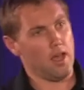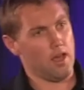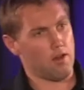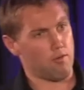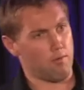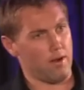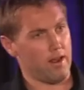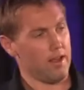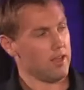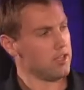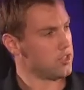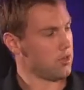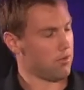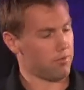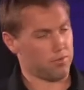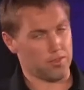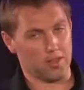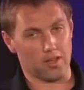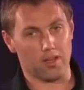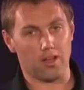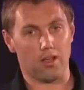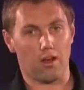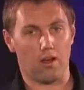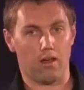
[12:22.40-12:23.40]
range of
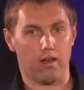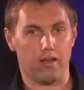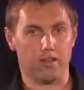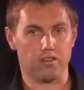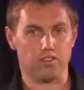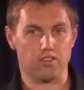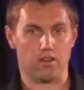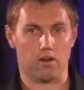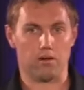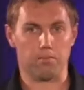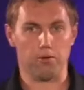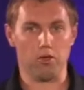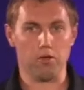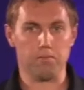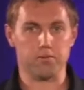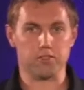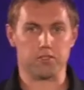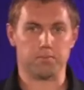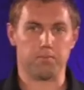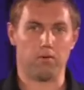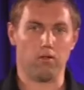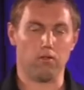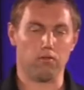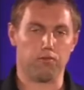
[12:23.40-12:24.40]
thin clients that are
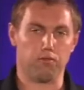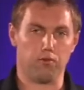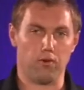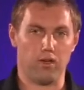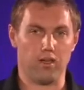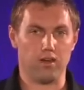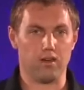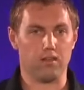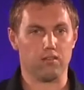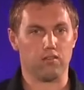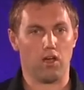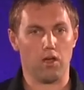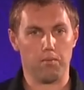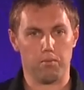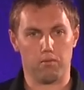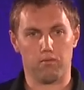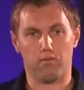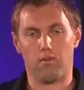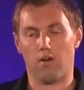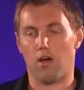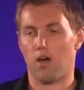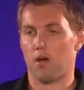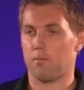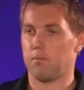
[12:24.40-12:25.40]
purpose-built for any type of
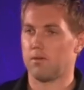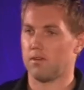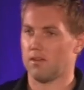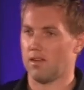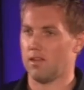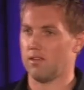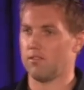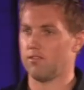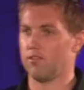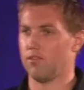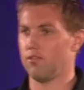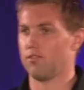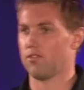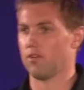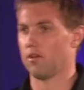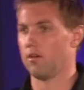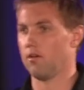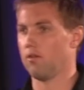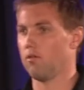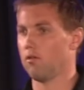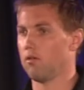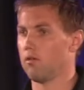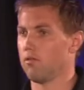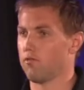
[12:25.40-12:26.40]
environment and
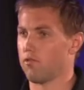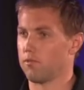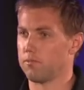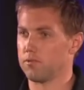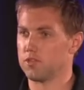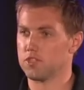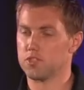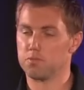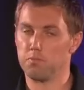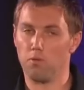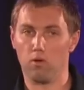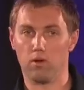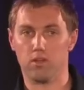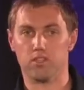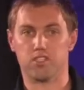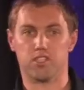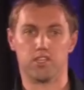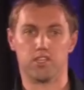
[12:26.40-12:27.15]
user. From the smaller